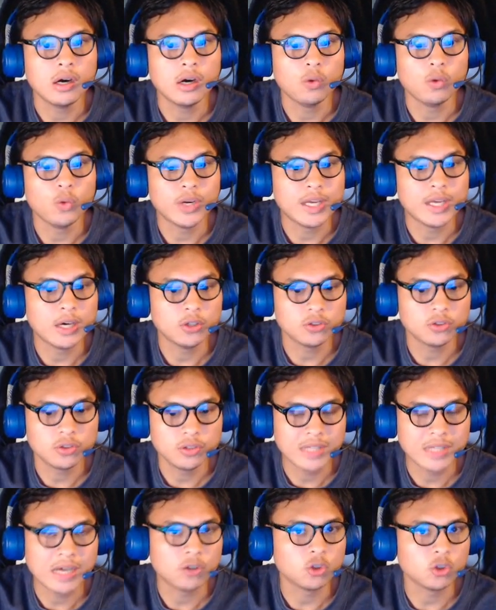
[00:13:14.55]
without
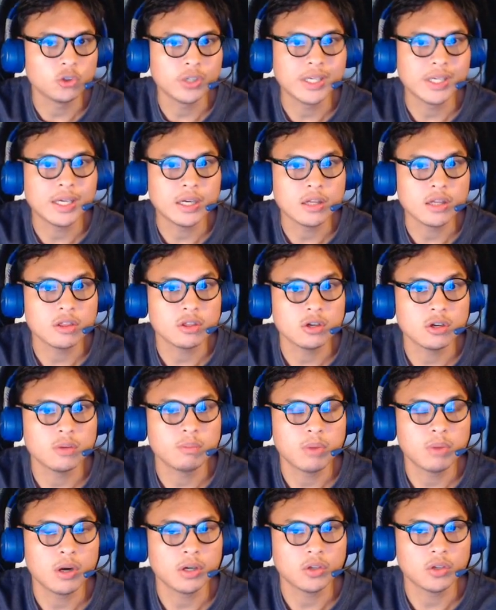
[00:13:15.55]
downloading any
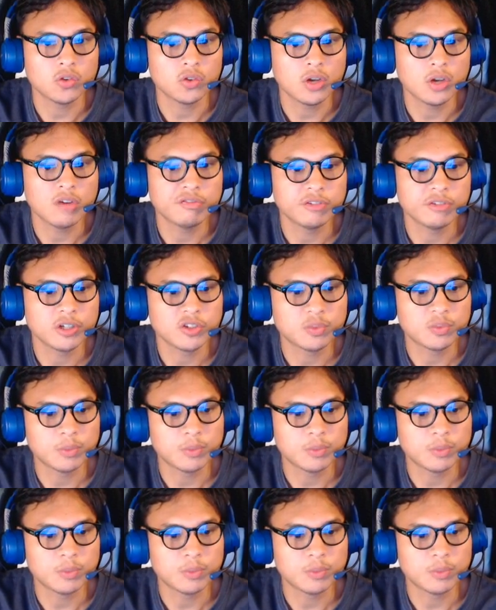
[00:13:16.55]
third-party softwares,